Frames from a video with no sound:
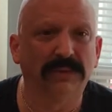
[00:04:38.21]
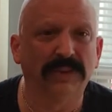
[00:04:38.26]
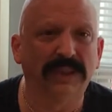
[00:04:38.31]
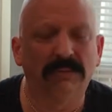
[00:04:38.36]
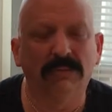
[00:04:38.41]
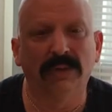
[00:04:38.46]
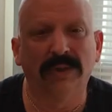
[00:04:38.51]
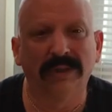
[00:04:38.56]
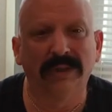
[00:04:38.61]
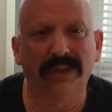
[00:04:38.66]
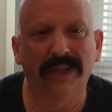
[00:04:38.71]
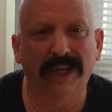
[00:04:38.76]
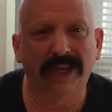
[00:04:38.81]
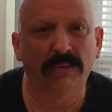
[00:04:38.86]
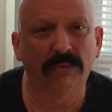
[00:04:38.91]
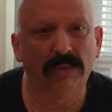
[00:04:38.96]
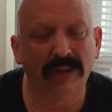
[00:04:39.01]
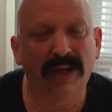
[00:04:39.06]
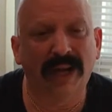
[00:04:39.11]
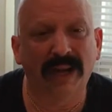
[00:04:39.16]
that one day I
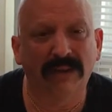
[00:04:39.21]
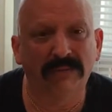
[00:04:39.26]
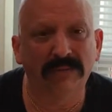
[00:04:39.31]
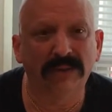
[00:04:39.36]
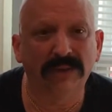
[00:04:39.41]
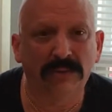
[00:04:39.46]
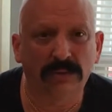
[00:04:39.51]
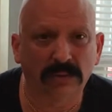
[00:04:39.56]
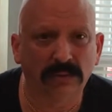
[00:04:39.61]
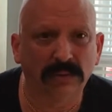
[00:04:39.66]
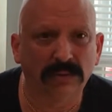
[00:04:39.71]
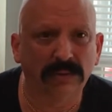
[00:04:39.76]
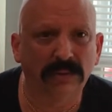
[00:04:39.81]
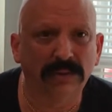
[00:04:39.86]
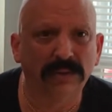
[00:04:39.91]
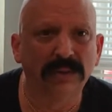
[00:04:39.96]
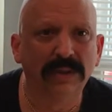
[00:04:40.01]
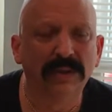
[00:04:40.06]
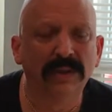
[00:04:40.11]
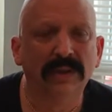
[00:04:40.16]
will have this school
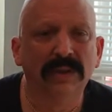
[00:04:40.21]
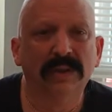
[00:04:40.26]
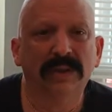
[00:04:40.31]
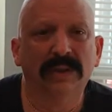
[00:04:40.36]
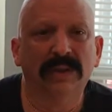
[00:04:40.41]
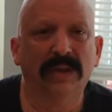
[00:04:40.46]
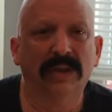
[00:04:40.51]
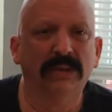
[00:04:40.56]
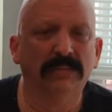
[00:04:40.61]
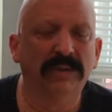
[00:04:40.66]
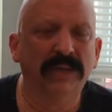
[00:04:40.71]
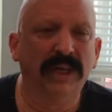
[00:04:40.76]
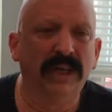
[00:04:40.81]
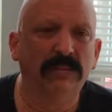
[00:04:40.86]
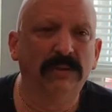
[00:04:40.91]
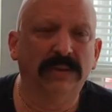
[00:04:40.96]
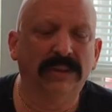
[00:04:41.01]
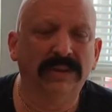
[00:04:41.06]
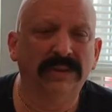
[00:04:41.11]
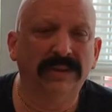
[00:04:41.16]
and be
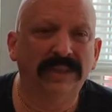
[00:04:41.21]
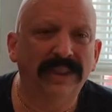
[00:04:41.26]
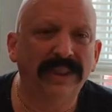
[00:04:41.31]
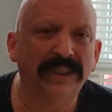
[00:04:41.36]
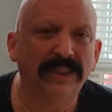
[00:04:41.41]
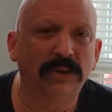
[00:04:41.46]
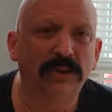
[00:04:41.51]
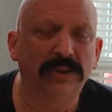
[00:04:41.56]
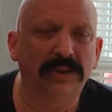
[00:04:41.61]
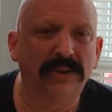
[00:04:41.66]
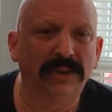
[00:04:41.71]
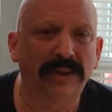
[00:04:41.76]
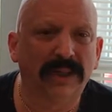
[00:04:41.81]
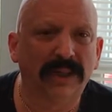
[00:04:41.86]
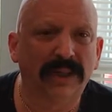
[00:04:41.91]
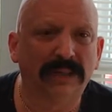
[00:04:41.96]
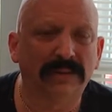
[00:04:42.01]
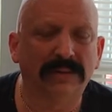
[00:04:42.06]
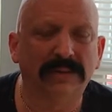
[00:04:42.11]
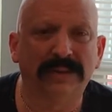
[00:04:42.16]
able to teach
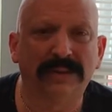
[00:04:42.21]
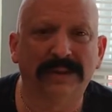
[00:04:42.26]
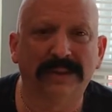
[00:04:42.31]
at